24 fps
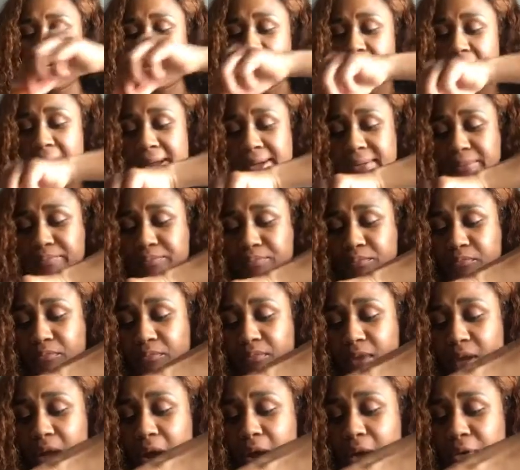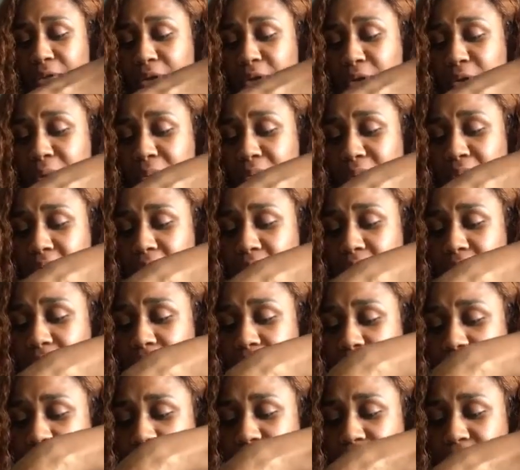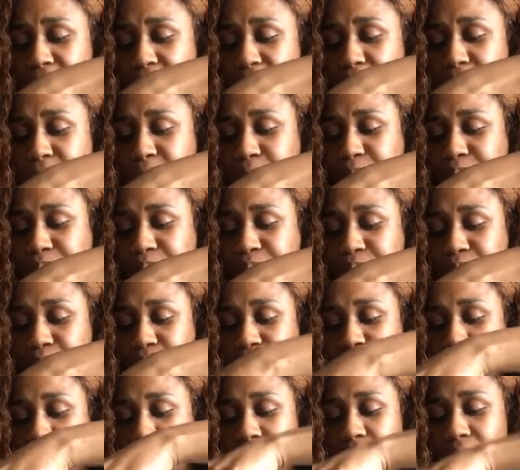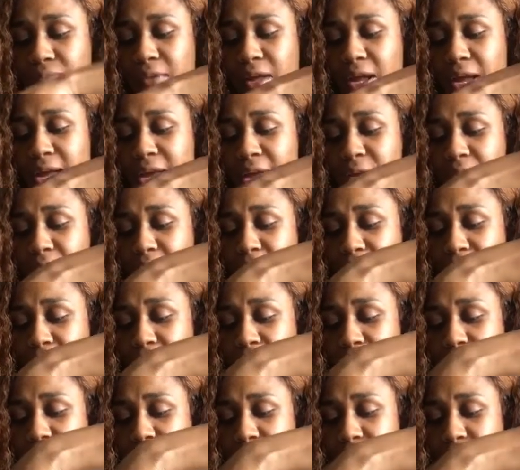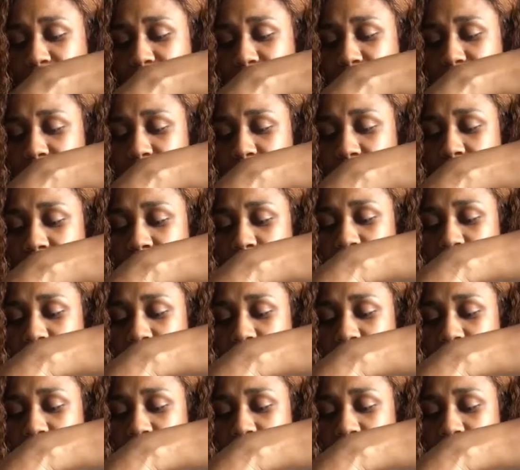Like, although I'm eating this seafood, he would be eating it with me.